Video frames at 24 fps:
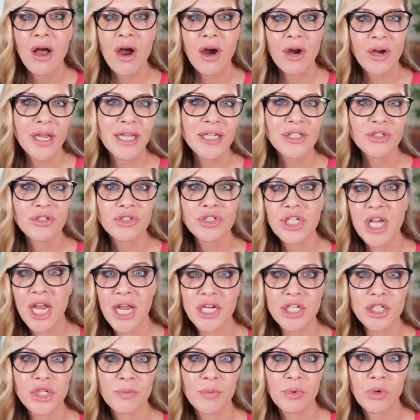are
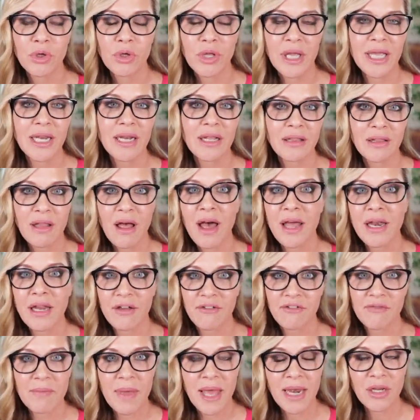interchangeable in a lot
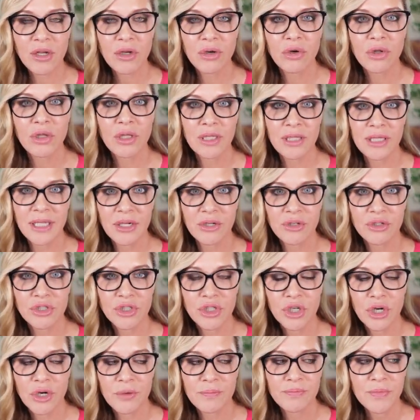of medical
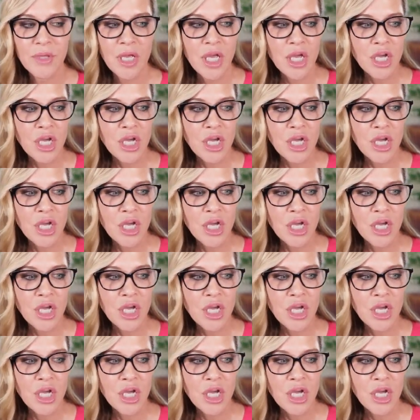literature.